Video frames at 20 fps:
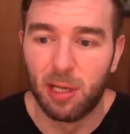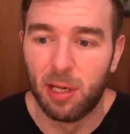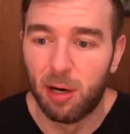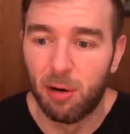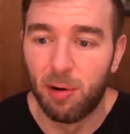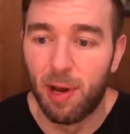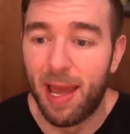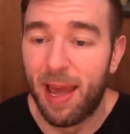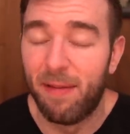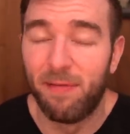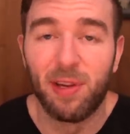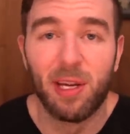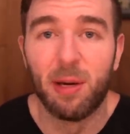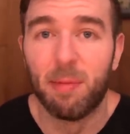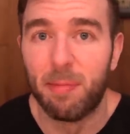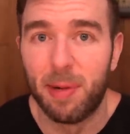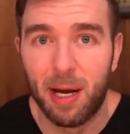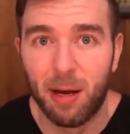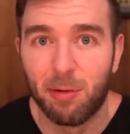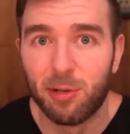you know, heavy
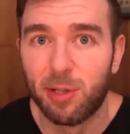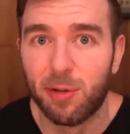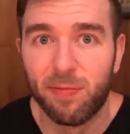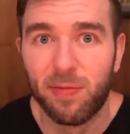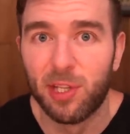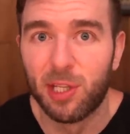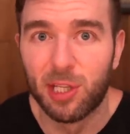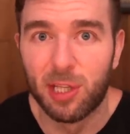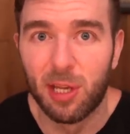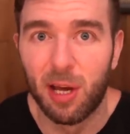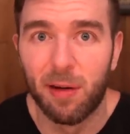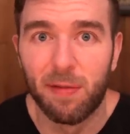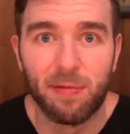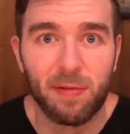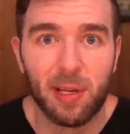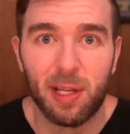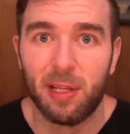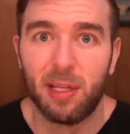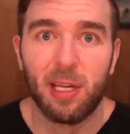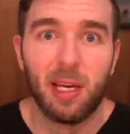amounts of the
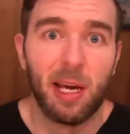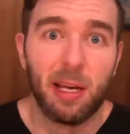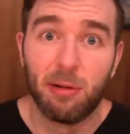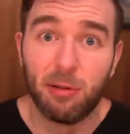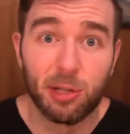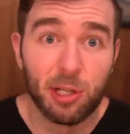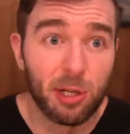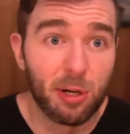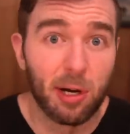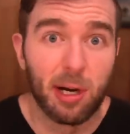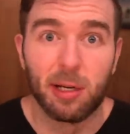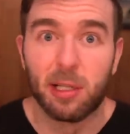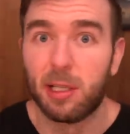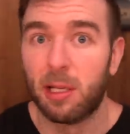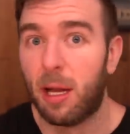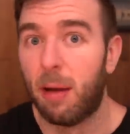stuff in the energy drinks.